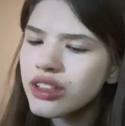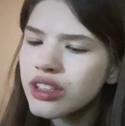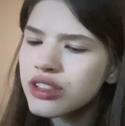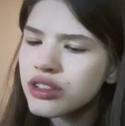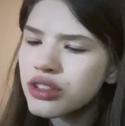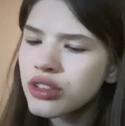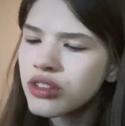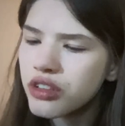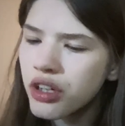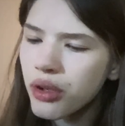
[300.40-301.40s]
little or
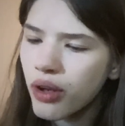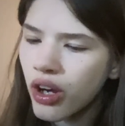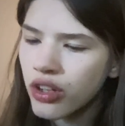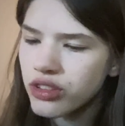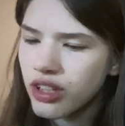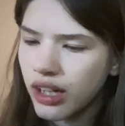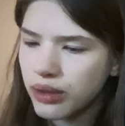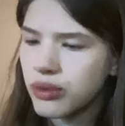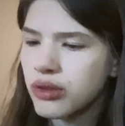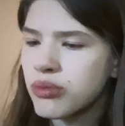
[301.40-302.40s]
no contact with